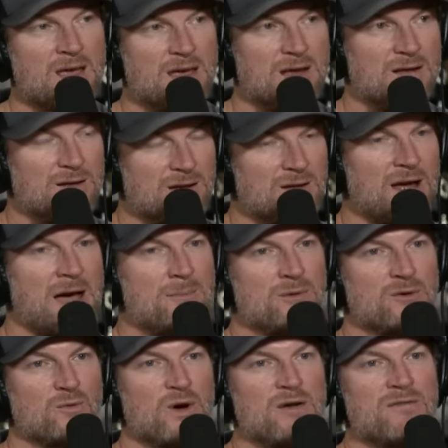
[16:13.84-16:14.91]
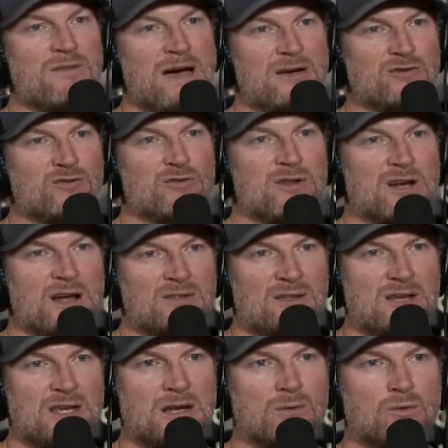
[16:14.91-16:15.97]
it happened way faster than I
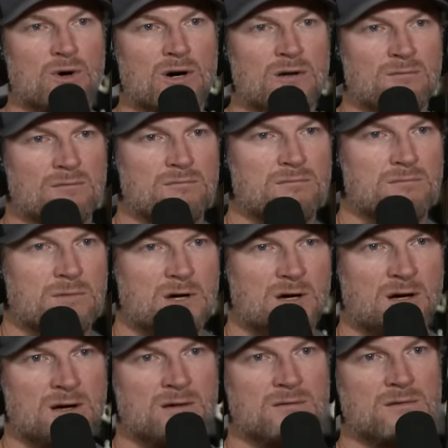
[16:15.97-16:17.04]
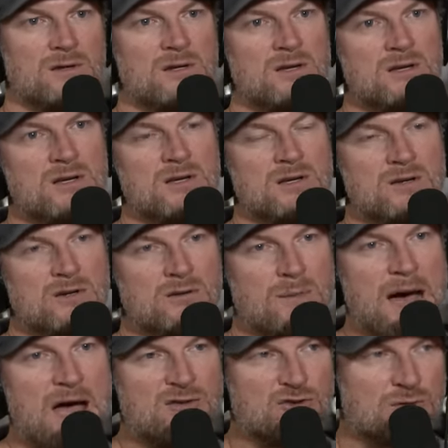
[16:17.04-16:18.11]
think anyone could
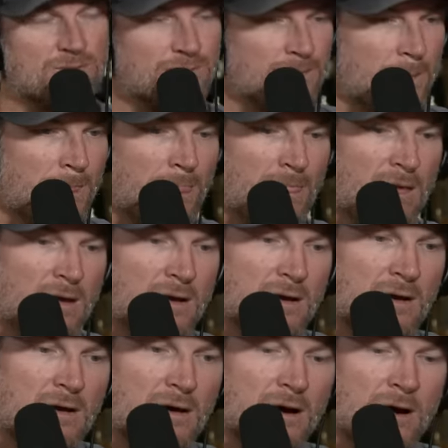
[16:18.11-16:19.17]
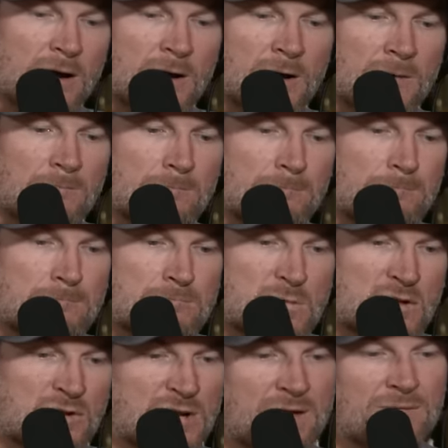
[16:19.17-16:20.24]
imagine. You
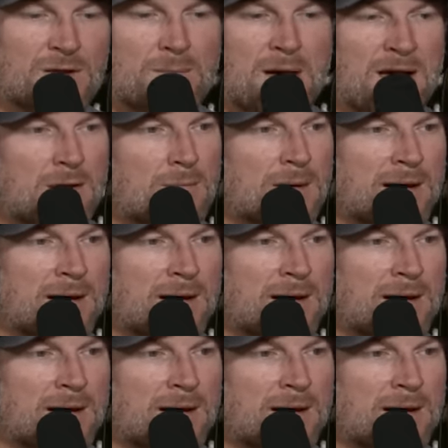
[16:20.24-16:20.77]
definitely make them